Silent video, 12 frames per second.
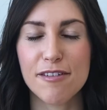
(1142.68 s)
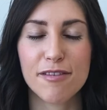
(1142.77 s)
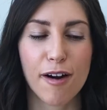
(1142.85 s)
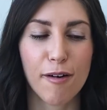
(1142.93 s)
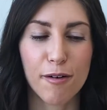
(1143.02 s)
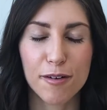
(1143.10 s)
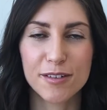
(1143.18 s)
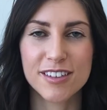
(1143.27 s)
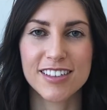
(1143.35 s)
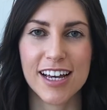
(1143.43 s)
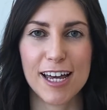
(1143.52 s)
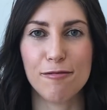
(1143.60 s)
of
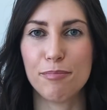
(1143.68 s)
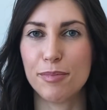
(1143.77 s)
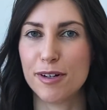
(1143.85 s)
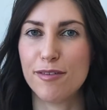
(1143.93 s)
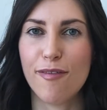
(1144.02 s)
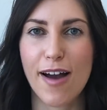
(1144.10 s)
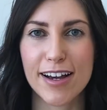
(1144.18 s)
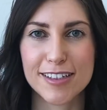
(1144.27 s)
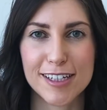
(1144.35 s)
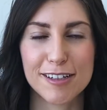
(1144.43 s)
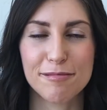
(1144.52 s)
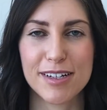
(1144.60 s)
honed and
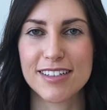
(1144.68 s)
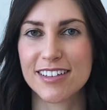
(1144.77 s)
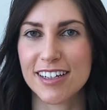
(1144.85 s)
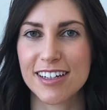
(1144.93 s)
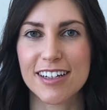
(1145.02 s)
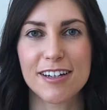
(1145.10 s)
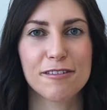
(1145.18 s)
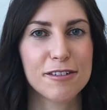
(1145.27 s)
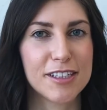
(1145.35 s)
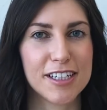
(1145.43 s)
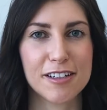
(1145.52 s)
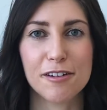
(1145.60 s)
perfected my skincare
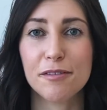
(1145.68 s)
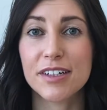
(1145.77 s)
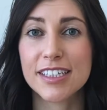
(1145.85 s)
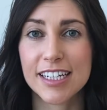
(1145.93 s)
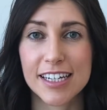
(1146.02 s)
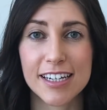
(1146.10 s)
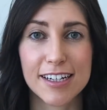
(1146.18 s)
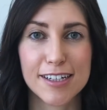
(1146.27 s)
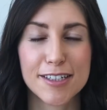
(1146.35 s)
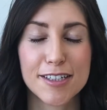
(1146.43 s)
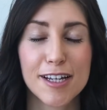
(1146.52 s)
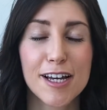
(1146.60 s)
routine over the
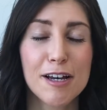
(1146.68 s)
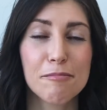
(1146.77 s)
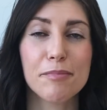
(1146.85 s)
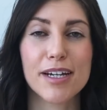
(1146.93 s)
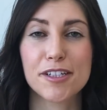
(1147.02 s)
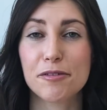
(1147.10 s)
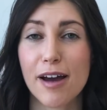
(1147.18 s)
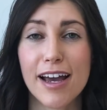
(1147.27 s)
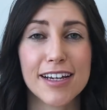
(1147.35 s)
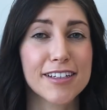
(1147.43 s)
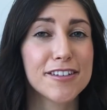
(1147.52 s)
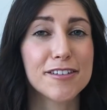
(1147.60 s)
years by
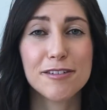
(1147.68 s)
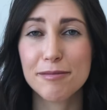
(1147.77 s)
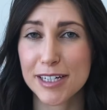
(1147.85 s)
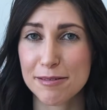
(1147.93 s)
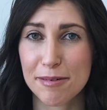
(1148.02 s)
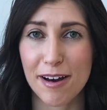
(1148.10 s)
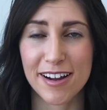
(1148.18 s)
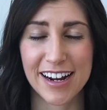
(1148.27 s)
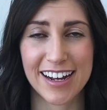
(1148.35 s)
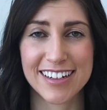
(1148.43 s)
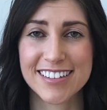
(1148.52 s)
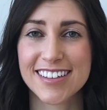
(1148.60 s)
trying too many
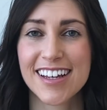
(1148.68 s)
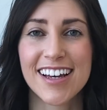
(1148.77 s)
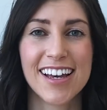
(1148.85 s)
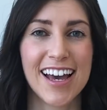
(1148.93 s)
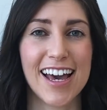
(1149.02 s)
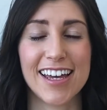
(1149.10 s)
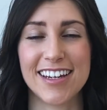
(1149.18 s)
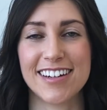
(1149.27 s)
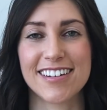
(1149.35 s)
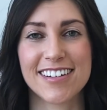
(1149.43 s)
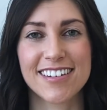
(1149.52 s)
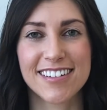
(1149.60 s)
products
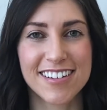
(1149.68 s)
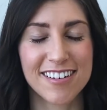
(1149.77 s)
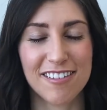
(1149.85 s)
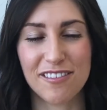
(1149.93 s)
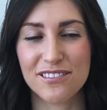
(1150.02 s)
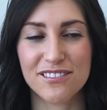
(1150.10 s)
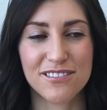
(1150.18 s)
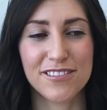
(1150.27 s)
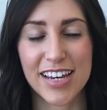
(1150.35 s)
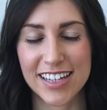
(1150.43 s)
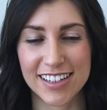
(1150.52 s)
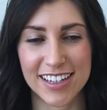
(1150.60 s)
and,
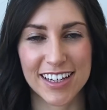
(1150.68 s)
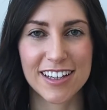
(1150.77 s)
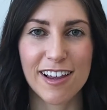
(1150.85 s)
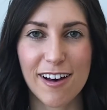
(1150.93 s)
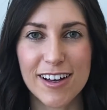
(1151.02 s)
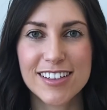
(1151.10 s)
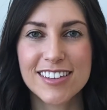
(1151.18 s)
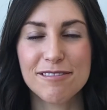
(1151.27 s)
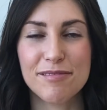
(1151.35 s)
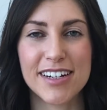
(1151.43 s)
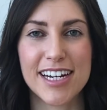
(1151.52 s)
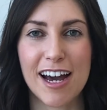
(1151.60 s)
failing a lot.
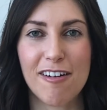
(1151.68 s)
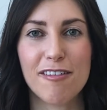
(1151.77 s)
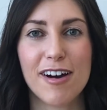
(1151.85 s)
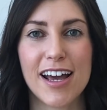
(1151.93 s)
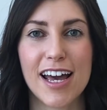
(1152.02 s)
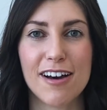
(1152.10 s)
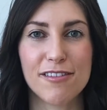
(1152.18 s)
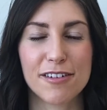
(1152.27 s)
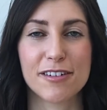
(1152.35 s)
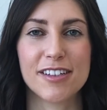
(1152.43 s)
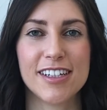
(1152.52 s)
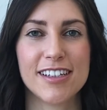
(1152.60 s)
But now I have a
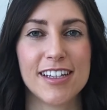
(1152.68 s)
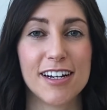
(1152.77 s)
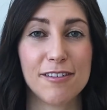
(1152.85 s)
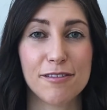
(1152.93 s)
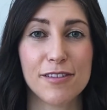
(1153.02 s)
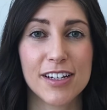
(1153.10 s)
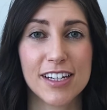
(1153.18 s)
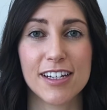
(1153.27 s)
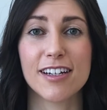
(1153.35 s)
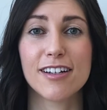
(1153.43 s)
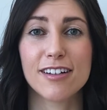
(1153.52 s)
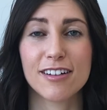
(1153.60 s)
routine that I
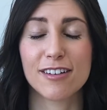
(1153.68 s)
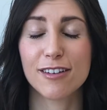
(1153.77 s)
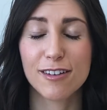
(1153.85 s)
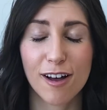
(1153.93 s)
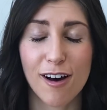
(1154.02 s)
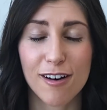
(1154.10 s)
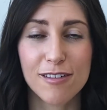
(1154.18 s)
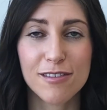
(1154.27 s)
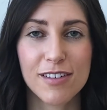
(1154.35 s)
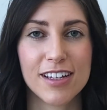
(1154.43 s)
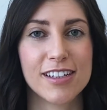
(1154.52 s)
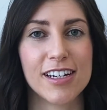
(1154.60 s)
really love
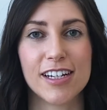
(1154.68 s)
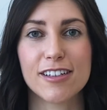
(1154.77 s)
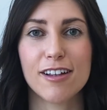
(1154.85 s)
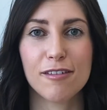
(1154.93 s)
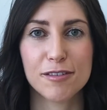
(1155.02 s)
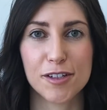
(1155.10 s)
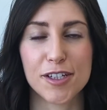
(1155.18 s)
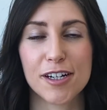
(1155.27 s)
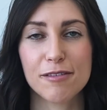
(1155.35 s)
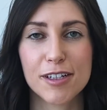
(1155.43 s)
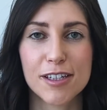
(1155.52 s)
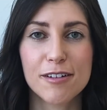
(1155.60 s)
and that I'd love to
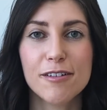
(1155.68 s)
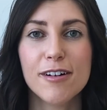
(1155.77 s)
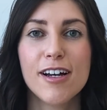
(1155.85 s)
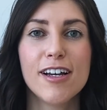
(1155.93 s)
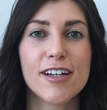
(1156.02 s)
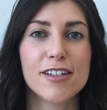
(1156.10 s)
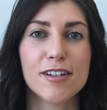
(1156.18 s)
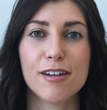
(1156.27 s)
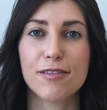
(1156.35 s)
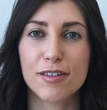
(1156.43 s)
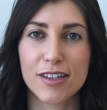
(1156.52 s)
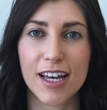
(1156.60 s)
share with you. So
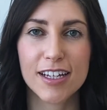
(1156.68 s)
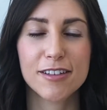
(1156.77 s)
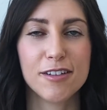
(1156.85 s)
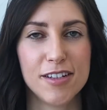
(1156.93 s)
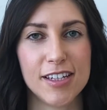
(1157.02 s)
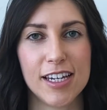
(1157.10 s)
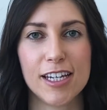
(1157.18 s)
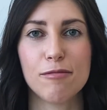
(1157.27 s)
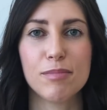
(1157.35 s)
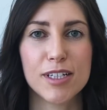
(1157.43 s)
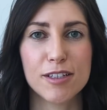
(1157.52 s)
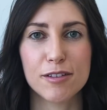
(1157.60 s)
if you'd like to see
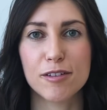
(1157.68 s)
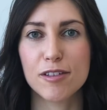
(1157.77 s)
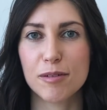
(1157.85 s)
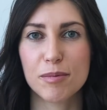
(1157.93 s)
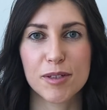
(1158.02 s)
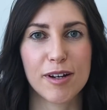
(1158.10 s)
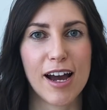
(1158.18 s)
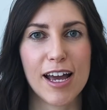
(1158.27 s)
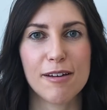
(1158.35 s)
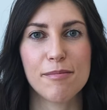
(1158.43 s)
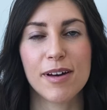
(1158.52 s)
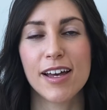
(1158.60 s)
it, please do
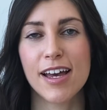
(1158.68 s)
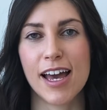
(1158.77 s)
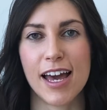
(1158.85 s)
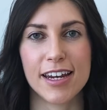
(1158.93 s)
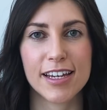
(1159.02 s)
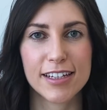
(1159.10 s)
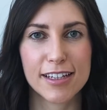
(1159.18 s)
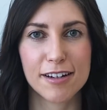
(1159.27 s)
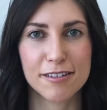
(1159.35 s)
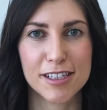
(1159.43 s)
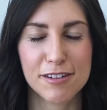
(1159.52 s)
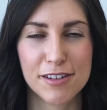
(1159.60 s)
subscribe and hit the
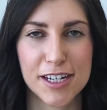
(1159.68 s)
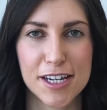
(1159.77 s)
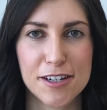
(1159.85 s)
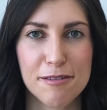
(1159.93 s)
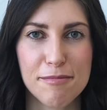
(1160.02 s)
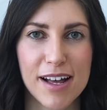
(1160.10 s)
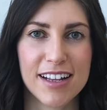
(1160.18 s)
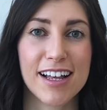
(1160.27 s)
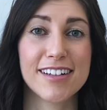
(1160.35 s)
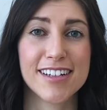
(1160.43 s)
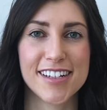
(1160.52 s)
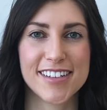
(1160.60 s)
notification bell,
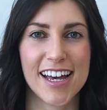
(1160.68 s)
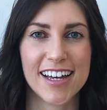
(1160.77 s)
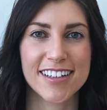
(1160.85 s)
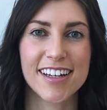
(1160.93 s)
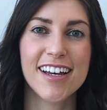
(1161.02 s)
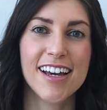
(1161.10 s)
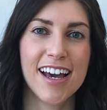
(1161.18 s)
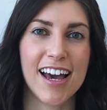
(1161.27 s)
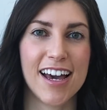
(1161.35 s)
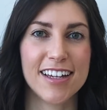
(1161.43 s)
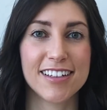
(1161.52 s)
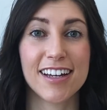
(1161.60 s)
as I said,
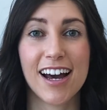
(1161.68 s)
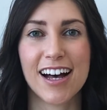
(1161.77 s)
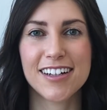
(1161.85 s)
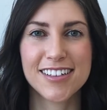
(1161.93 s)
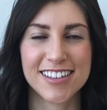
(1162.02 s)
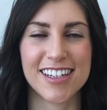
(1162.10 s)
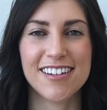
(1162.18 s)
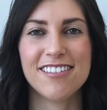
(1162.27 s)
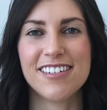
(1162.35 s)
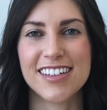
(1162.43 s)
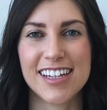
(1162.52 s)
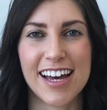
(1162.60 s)
and I'll see
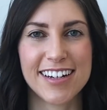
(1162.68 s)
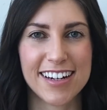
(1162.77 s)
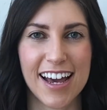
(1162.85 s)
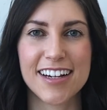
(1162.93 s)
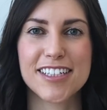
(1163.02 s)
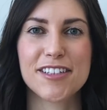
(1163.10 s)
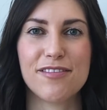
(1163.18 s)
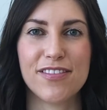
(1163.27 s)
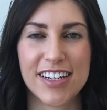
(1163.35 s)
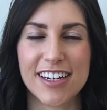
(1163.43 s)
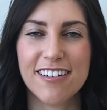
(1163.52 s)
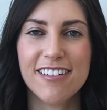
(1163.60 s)
you in that next
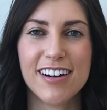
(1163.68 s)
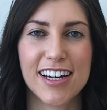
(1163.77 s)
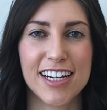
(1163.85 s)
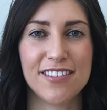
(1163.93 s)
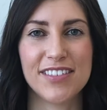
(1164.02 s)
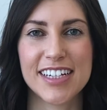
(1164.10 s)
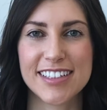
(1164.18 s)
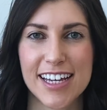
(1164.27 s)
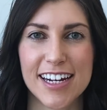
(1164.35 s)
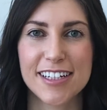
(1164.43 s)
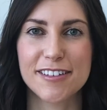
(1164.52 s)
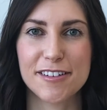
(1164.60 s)
video, and I'm
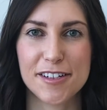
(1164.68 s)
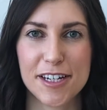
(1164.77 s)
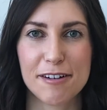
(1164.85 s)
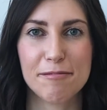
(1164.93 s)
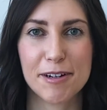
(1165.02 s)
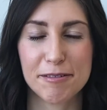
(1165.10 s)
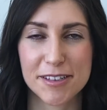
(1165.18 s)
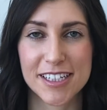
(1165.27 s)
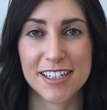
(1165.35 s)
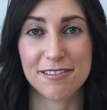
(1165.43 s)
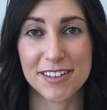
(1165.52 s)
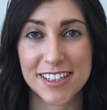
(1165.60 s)
excited to share my
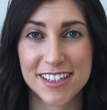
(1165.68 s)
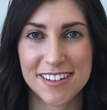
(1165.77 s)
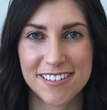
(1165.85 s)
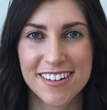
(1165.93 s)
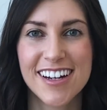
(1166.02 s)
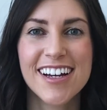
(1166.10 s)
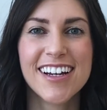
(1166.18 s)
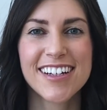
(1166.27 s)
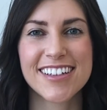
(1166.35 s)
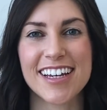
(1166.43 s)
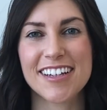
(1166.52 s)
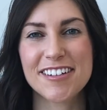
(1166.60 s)
routine with you.
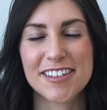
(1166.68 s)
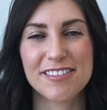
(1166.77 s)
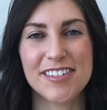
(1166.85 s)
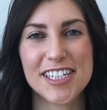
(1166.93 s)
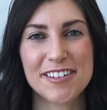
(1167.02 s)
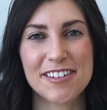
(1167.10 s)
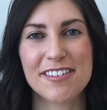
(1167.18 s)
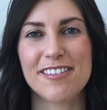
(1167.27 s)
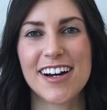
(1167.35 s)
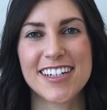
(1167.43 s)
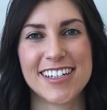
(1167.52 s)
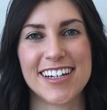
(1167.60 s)
Thank you so much for
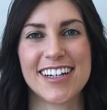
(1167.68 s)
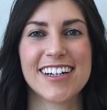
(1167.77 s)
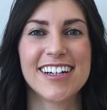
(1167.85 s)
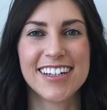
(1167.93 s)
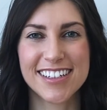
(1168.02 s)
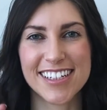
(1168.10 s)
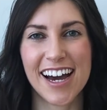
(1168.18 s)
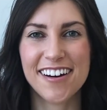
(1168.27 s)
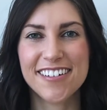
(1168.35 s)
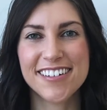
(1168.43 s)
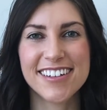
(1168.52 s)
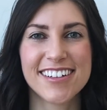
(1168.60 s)
watching.
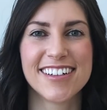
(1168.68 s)
Ciao!